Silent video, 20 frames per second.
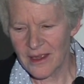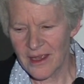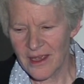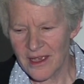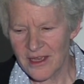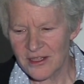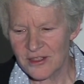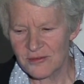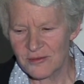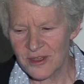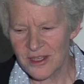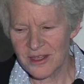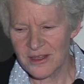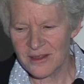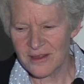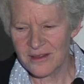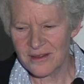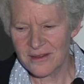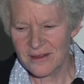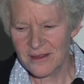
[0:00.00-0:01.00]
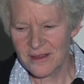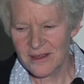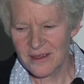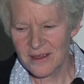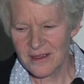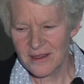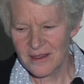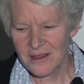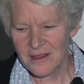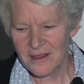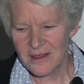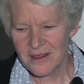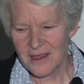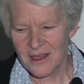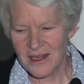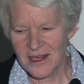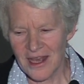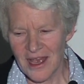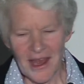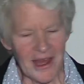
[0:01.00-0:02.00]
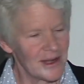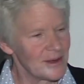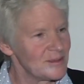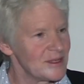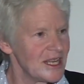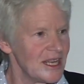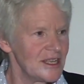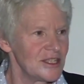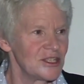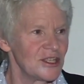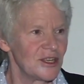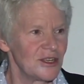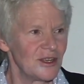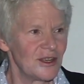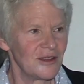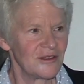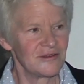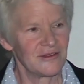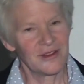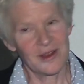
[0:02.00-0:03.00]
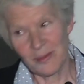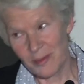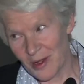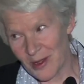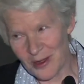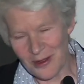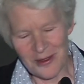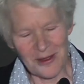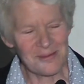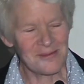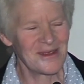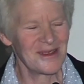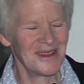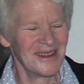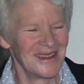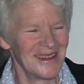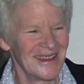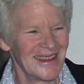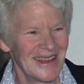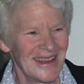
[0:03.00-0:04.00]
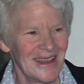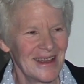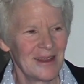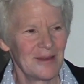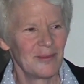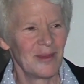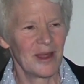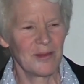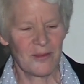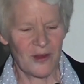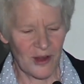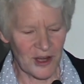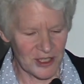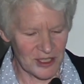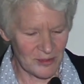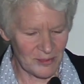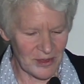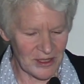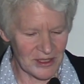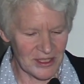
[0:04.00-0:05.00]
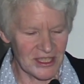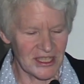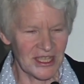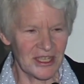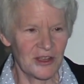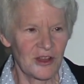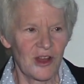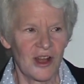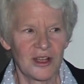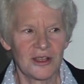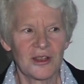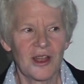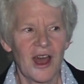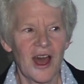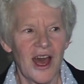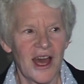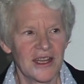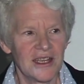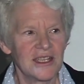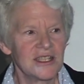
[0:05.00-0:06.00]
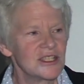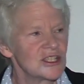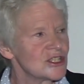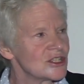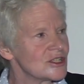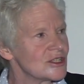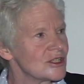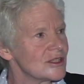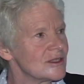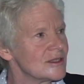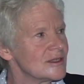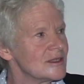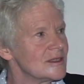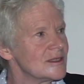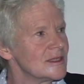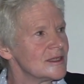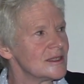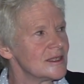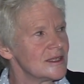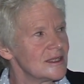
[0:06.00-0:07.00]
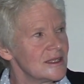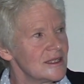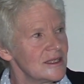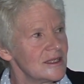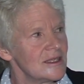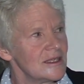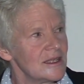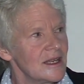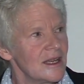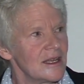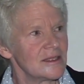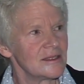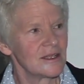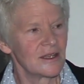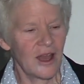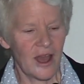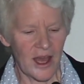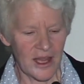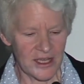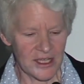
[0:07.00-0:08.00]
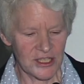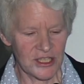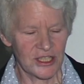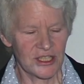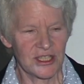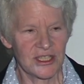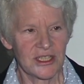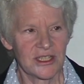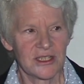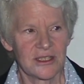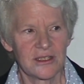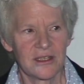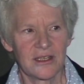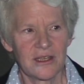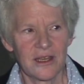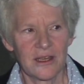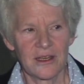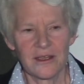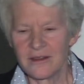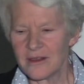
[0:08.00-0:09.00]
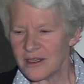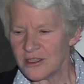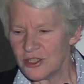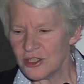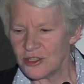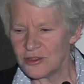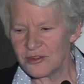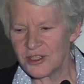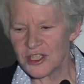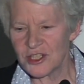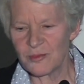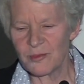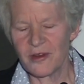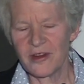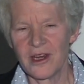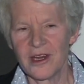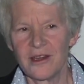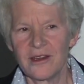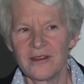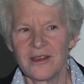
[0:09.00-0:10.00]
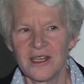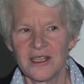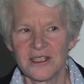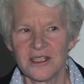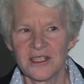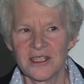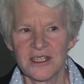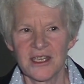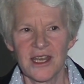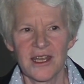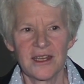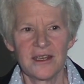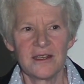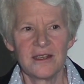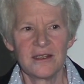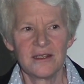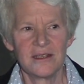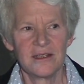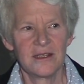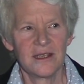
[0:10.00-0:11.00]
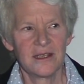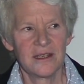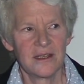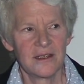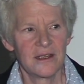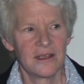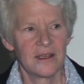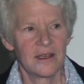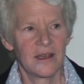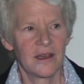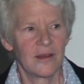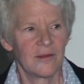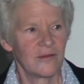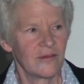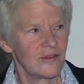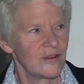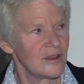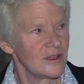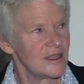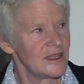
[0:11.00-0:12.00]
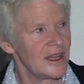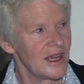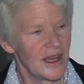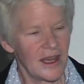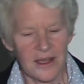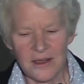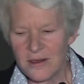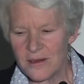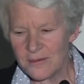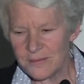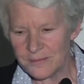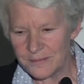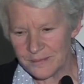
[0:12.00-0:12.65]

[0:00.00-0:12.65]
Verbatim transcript: end with an adaptation of a poem by Marge Piercy called Kaddish. And Kaddish is a Jewish prayer that's said for the dead.